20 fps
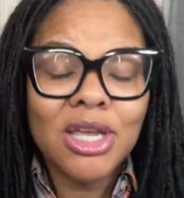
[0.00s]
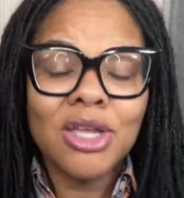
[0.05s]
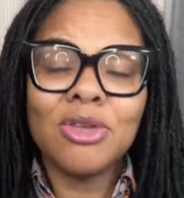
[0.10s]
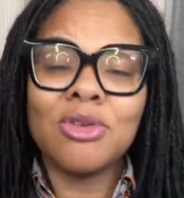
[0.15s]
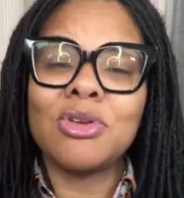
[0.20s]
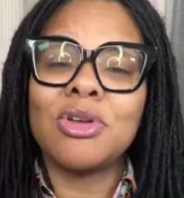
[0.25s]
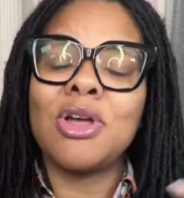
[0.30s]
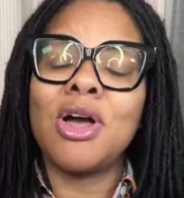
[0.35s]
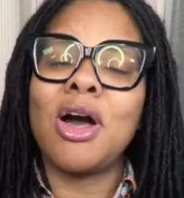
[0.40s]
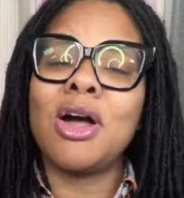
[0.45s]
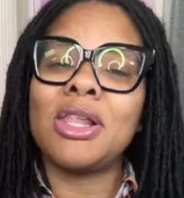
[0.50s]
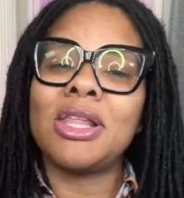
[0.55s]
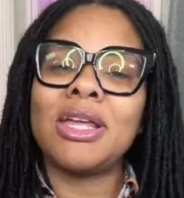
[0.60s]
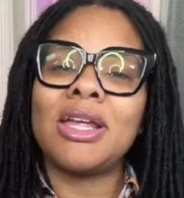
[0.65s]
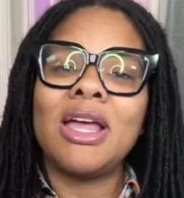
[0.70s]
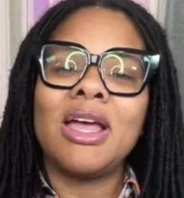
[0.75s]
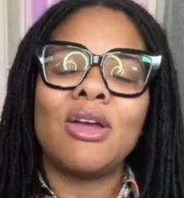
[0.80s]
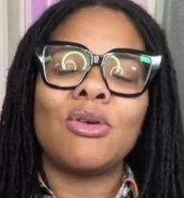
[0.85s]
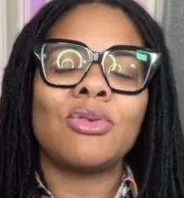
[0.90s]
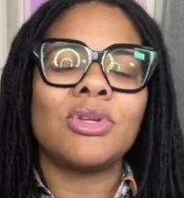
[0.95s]
You could call it,
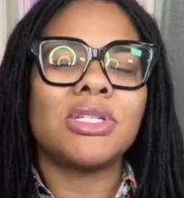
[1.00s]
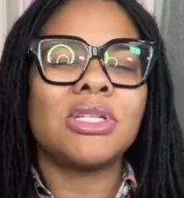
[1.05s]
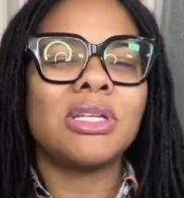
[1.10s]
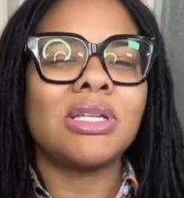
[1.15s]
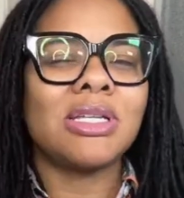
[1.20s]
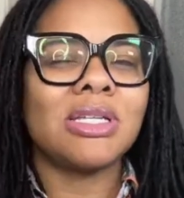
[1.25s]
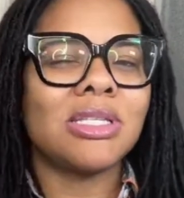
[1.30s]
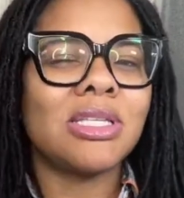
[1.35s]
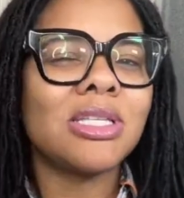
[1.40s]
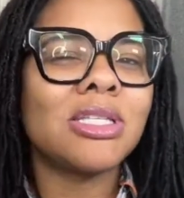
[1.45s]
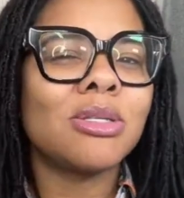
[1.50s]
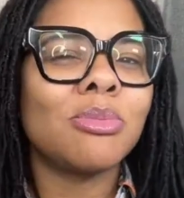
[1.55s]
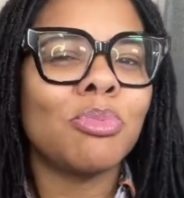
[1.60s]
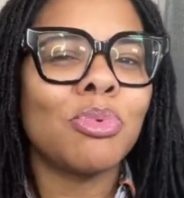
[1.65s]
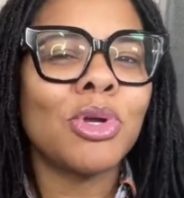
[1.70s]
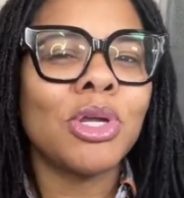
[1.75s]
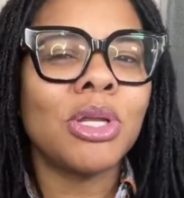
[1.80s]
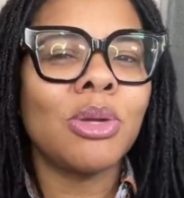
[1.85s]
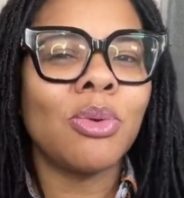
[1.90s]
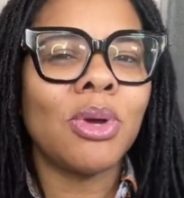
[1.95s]
resilience is a
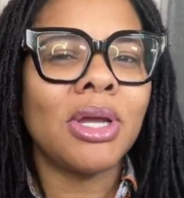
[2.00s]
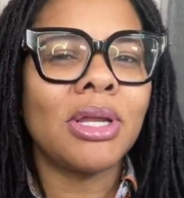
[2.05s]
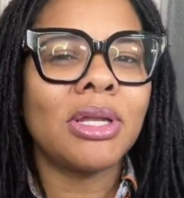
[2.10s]
pretty